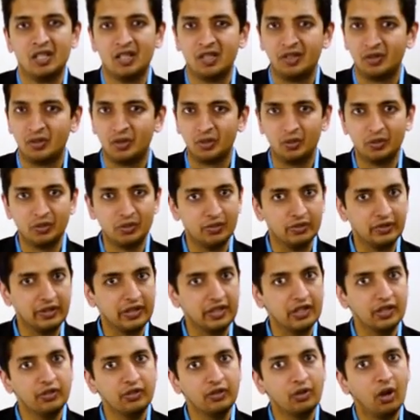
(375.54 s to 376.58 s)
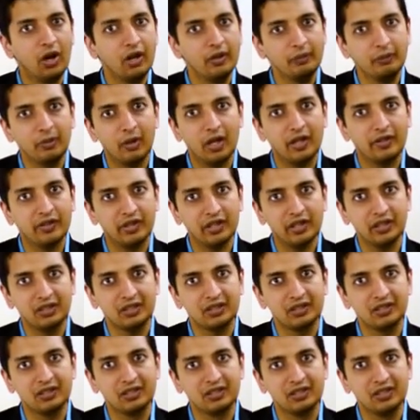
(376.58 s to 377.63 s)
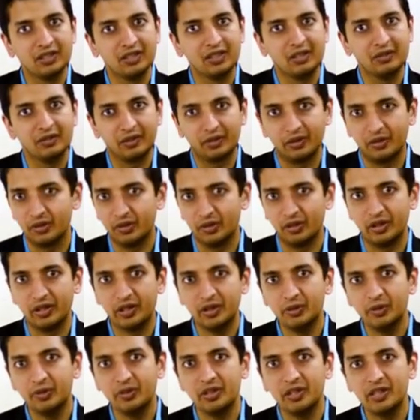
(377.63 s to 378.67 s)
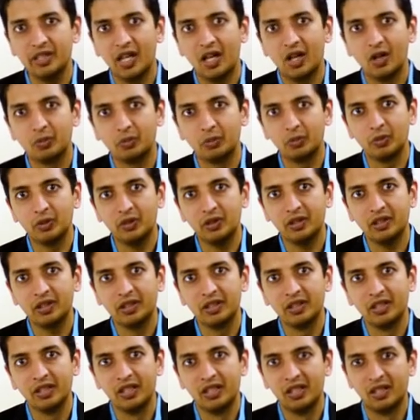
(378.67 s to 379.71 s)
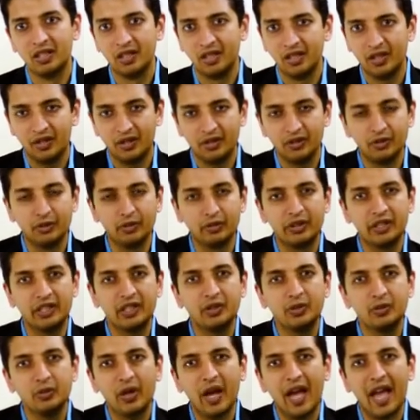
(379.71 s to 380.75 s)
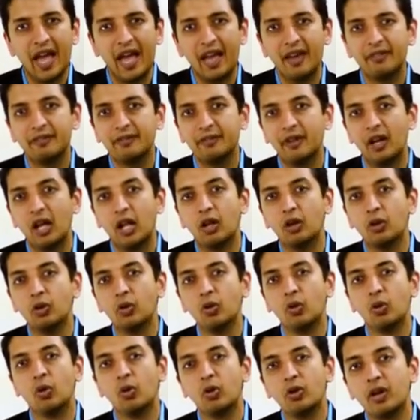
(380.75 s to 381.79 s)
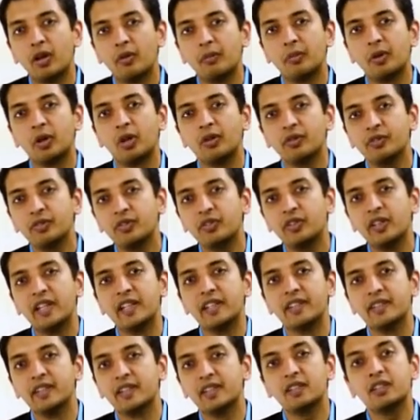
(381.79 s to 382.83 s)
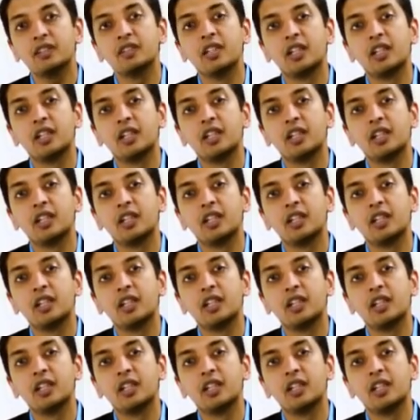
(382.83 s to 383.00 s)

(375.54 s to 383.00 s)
So you need a short project because you need to see the output. You need to have a low number of changes.